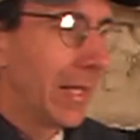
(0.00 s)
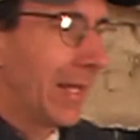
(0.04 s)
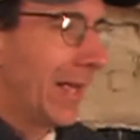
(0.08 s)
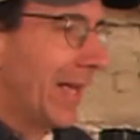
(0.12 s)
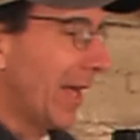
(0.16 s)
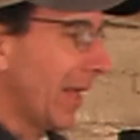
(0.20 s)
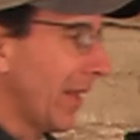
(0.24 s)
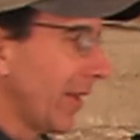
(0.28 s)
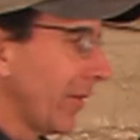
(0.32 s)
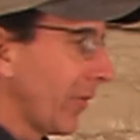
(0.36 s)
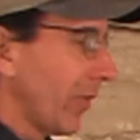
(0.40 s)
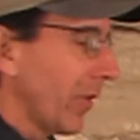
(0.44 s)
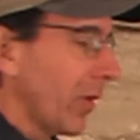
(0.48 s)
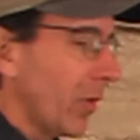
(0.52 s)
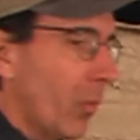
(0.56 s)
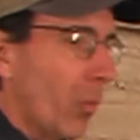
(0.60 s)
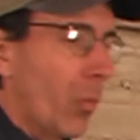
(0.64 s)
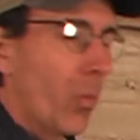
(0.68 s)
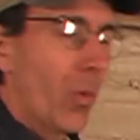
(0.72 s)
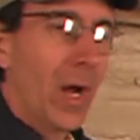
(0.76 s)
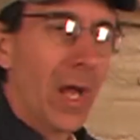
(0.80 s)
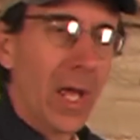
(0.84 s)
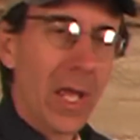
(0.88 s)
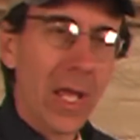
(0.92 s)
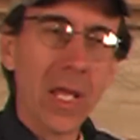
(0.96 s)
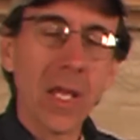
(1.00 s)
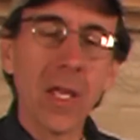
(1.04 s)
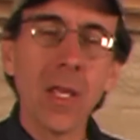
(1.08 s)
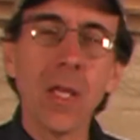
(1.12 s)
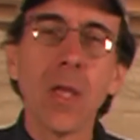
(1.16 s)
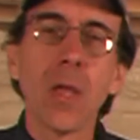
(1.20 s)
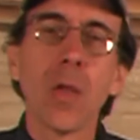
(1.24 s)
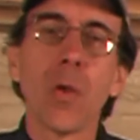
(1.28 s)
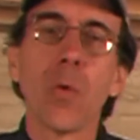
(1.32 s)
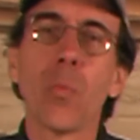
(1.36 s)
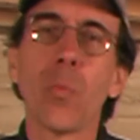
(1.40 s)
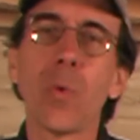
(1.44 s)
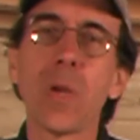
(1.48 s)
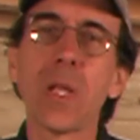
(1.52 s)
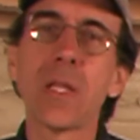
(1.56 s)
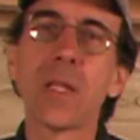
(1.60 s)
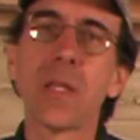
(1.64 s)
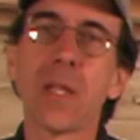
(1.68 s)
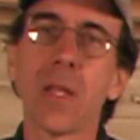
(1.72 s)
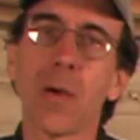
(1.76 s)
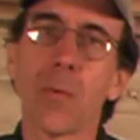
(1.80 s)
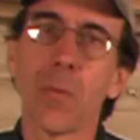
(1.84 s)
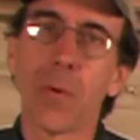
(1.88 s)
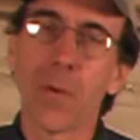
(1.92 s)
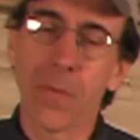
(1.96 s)
And the way we
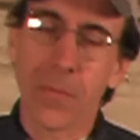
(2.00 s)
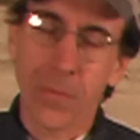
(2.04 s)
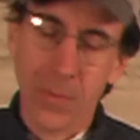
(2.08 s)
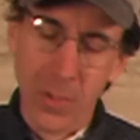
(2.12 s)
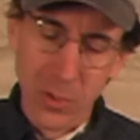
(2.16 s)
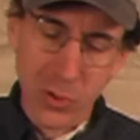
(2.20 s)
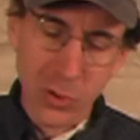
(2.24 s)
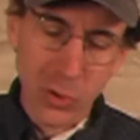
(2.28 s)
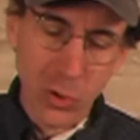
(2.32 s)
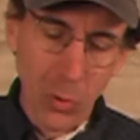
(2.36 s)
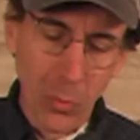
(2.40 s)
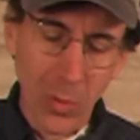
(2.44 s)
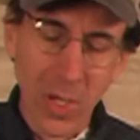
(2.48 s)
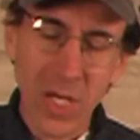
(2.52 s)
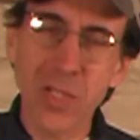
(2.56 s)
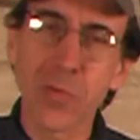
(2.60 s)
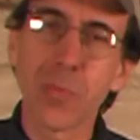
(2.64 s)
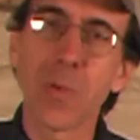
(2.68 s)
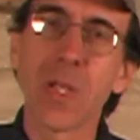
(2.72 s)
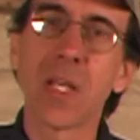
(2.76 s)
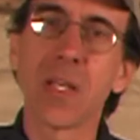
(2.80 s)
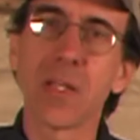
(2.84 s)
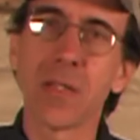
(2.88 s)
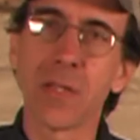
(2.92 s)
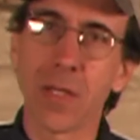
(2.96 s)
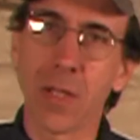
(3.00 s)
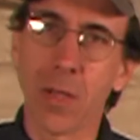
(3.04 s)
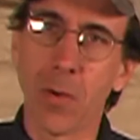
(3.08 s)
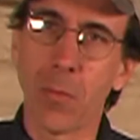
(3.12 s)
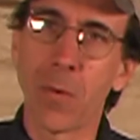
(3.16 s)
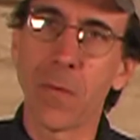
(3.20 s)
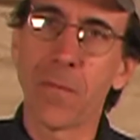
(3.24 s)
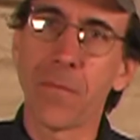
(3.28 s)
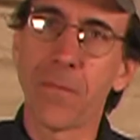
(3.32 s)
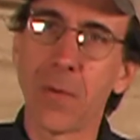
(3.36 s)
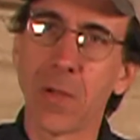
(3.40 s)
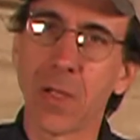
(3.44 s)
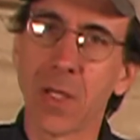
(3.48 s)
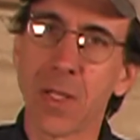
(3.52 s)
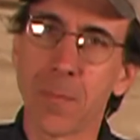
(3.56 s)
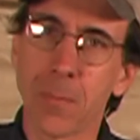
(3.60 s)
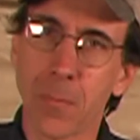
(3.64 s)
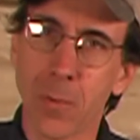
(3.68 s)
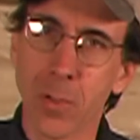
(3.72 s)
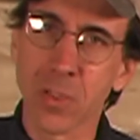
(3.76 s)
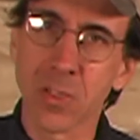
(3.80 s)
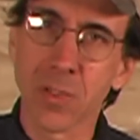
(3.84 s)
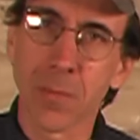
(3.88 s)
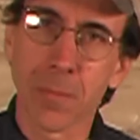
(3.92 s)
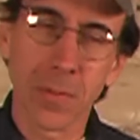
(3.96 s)
deal with, there's two ways we can deal with filling
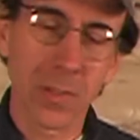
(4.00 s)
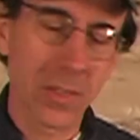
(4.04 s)
multiple